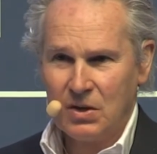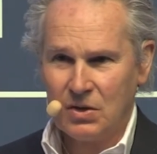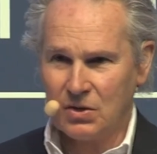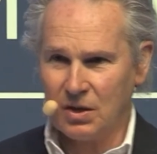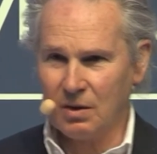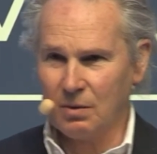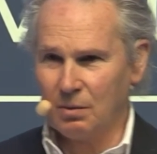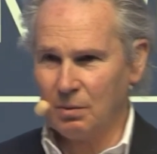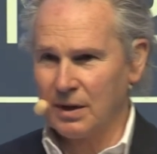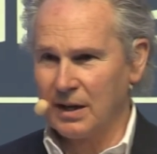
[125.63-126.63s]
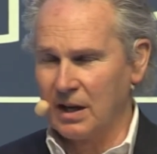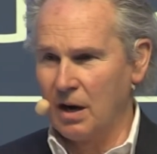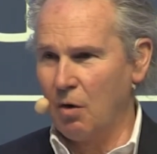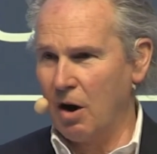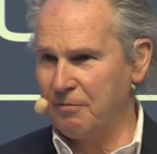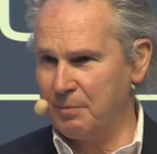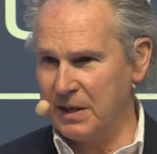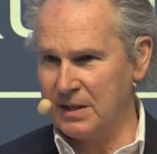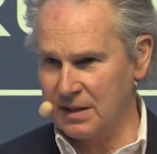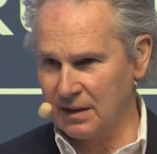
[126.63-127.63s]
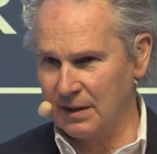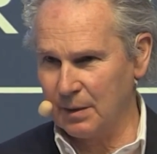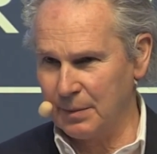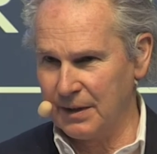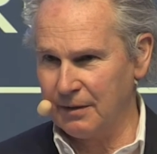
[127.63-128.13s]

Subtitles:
so we're going to go off-piste a little bit,